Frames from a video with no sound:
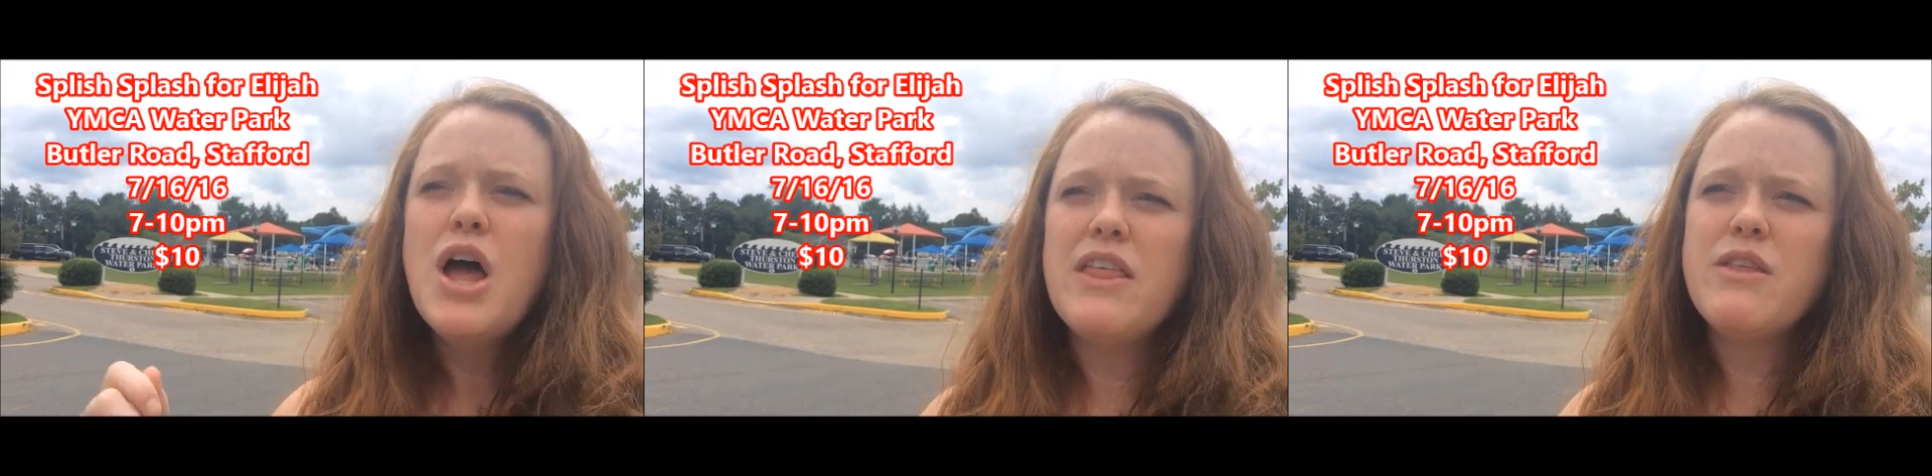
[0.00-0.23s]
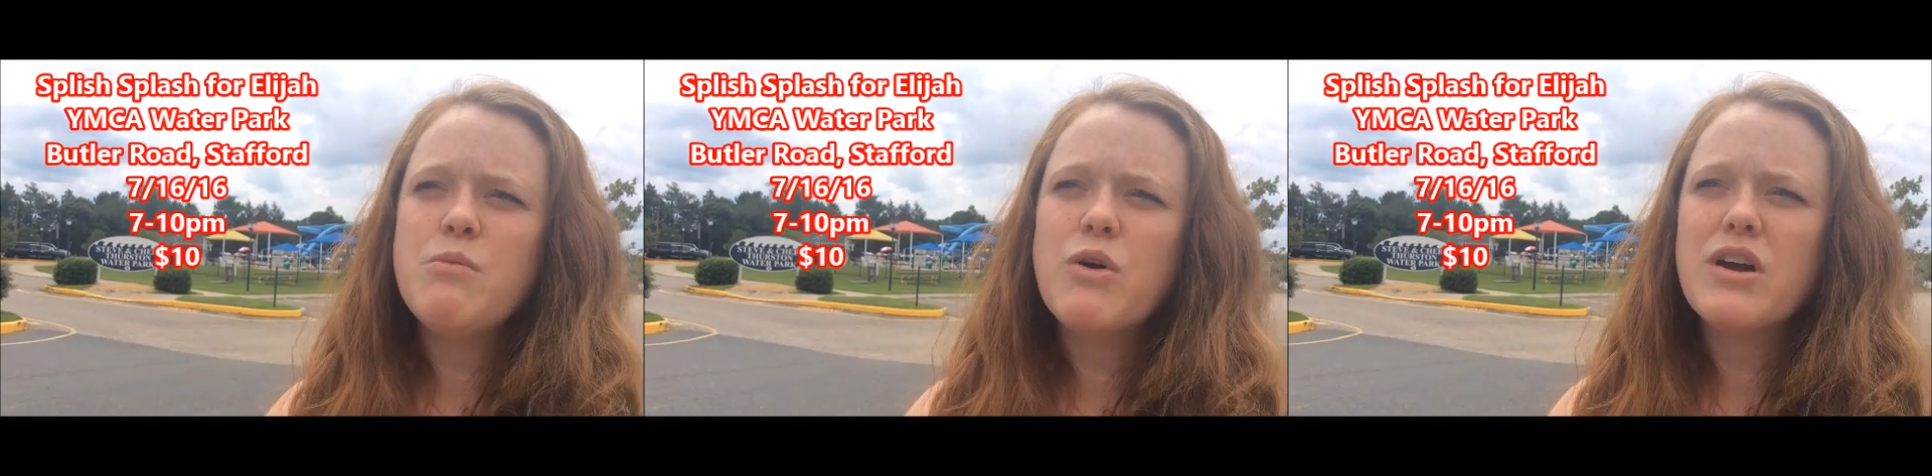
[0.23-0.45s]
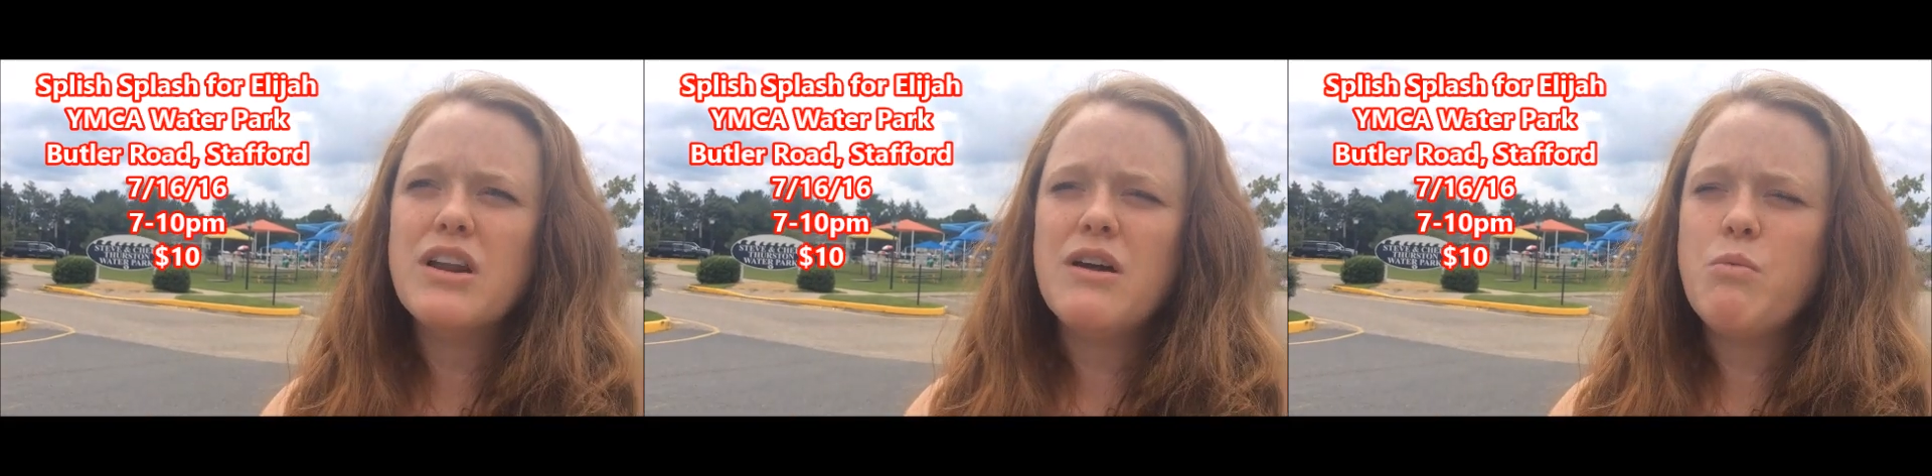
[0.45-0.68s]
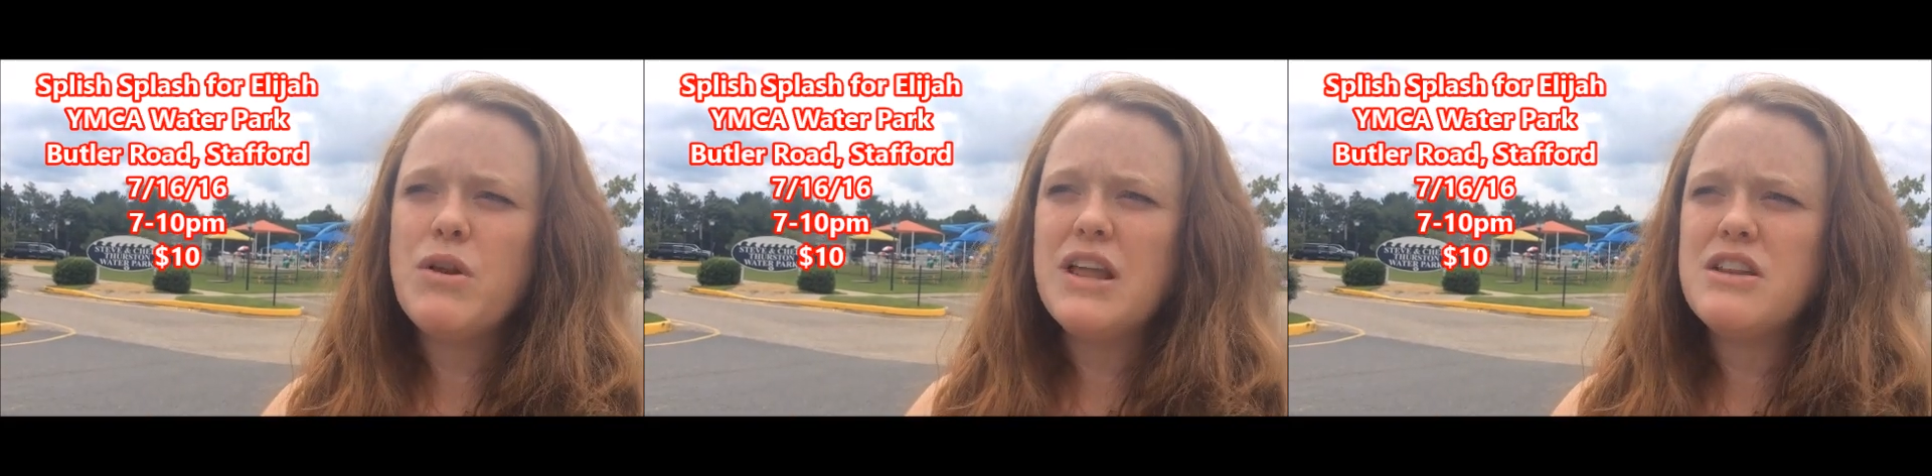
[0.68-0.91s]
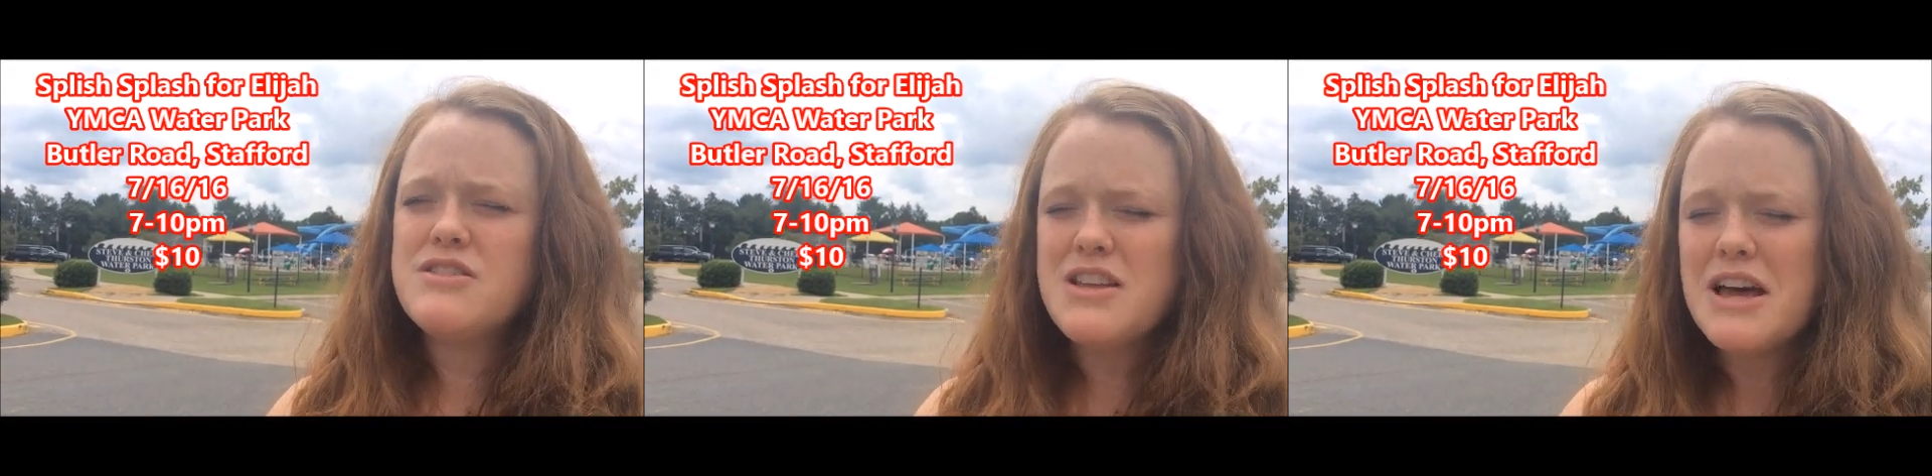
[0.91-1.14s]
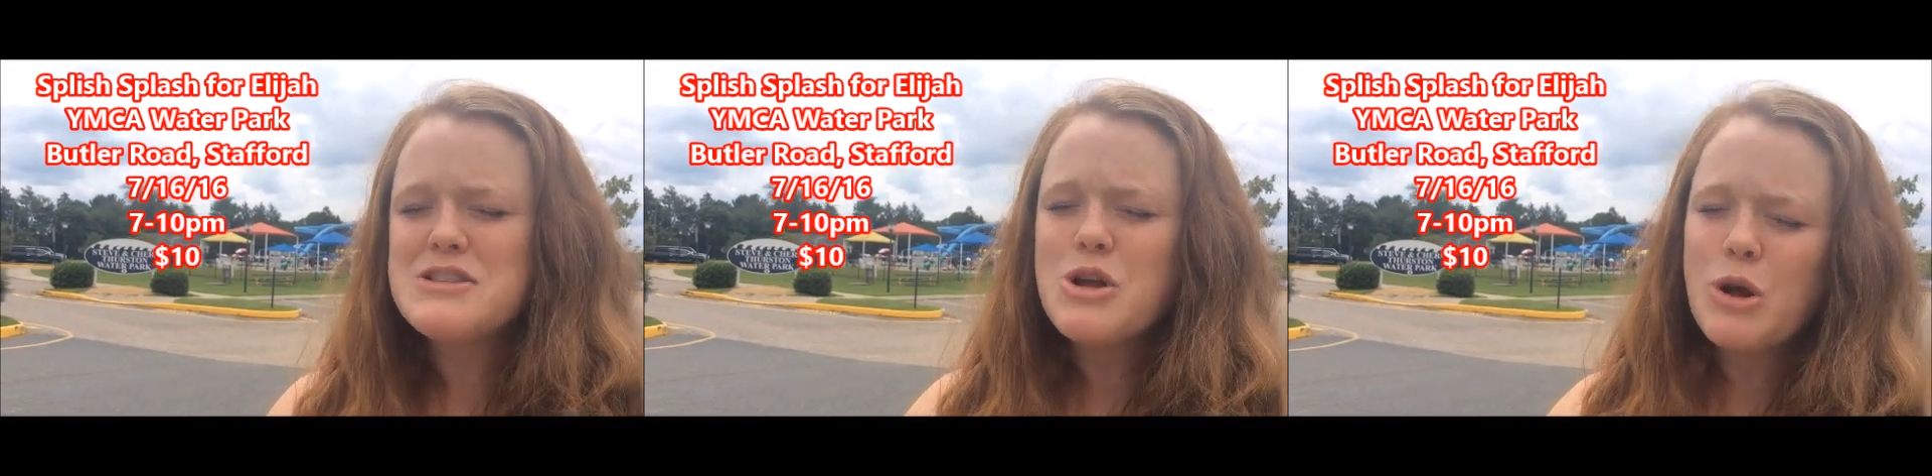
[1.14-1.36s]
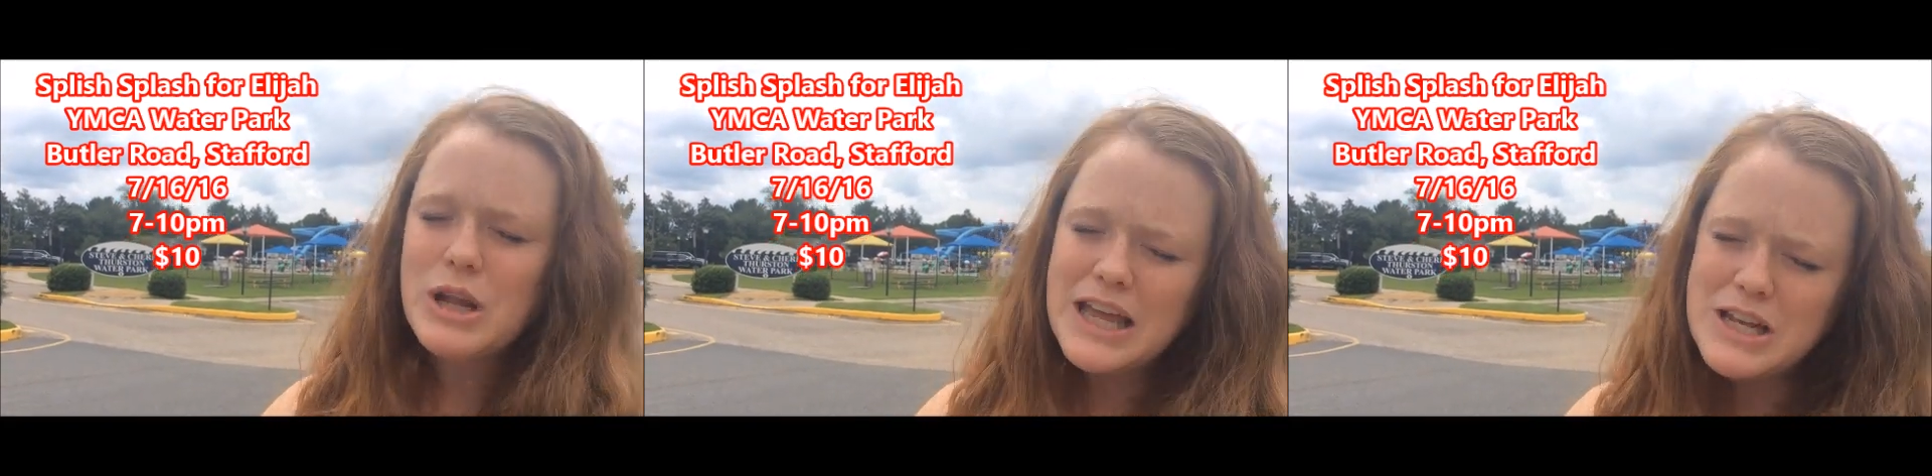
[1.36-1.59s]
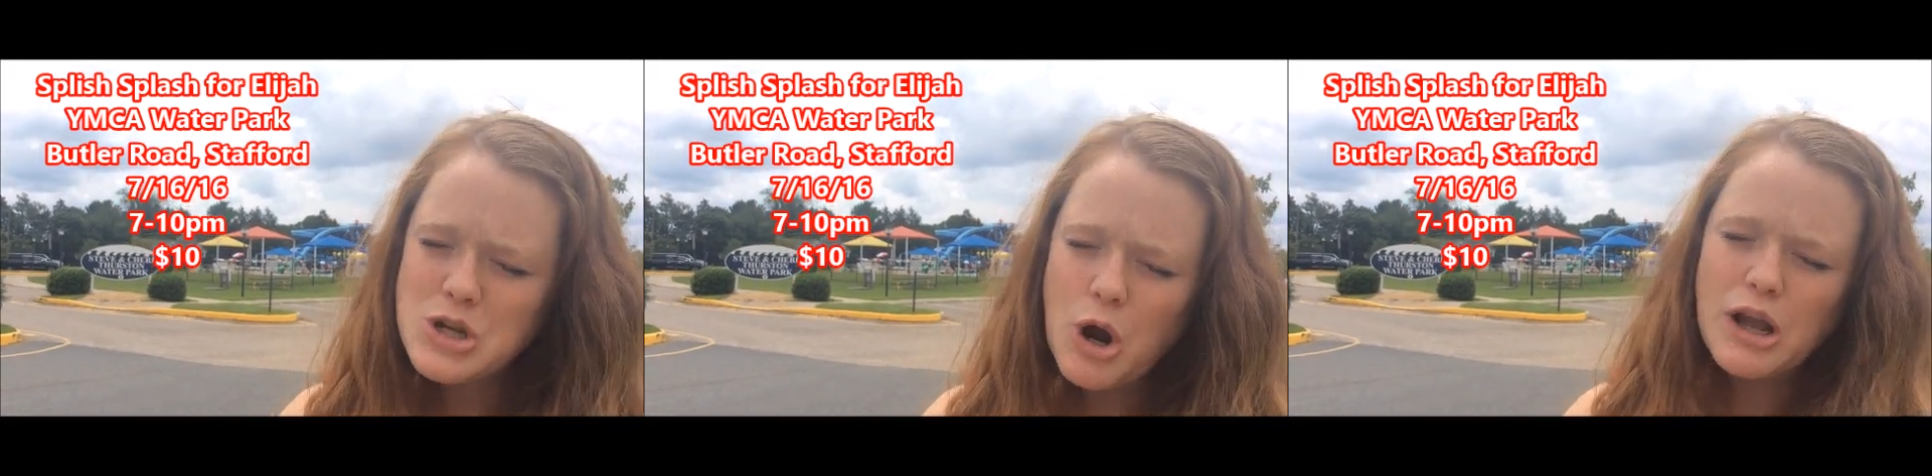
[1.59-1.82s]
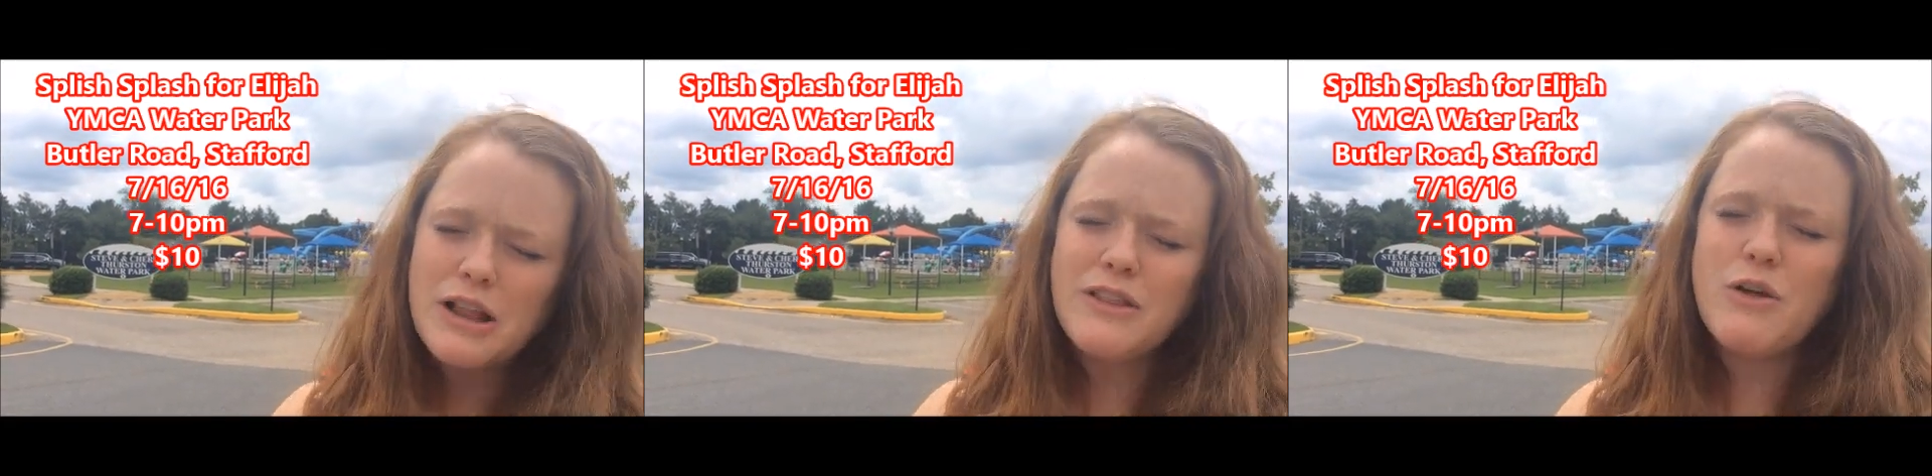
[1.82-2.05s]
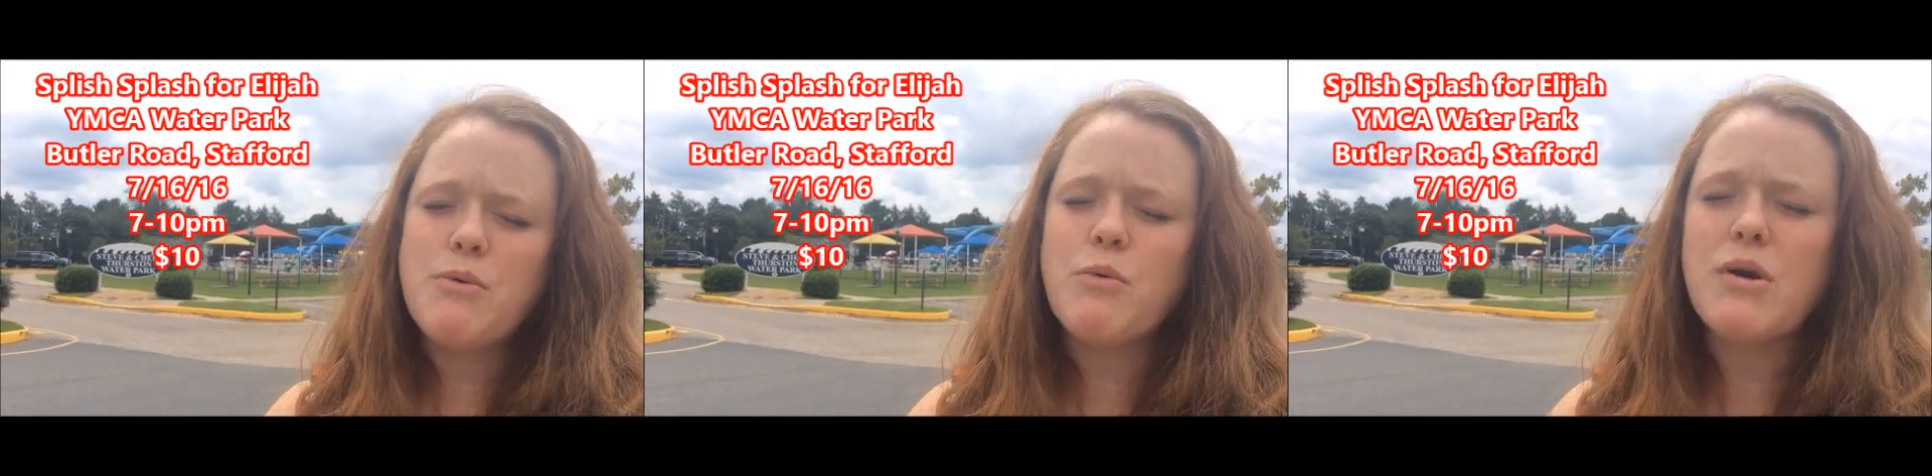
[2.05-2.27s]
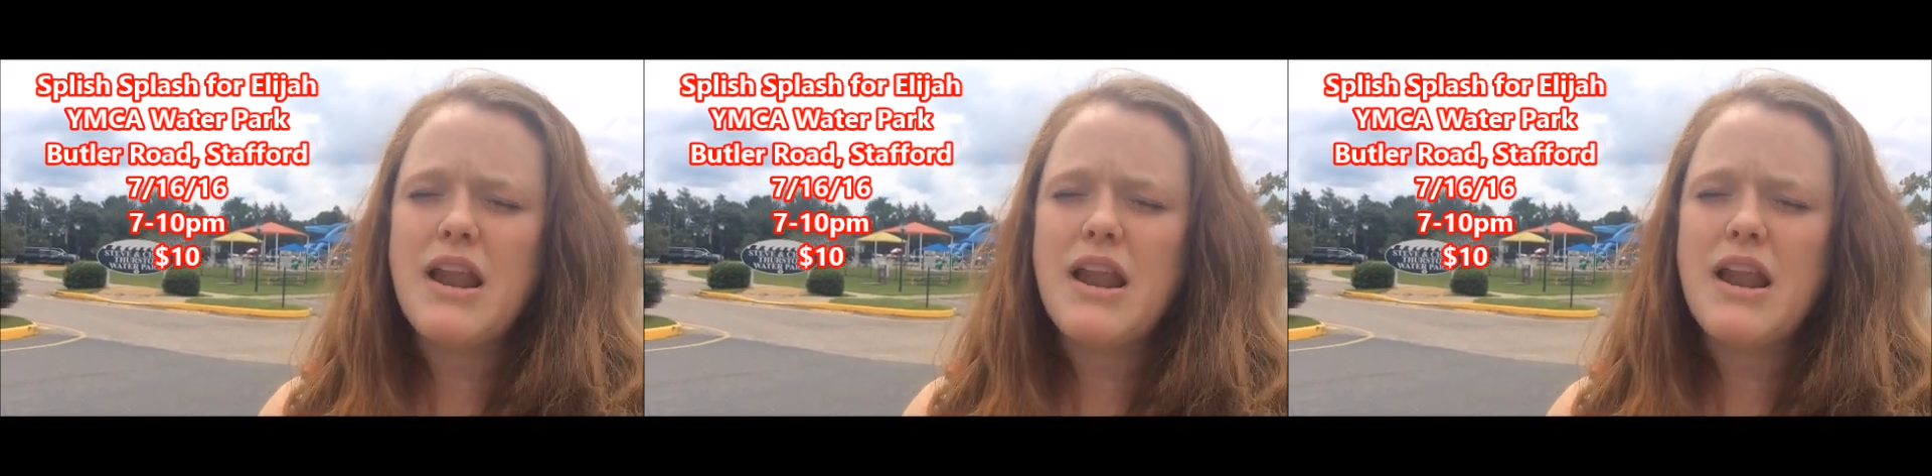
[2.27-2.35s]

and then we're going to, when it does start to get dark a little bit,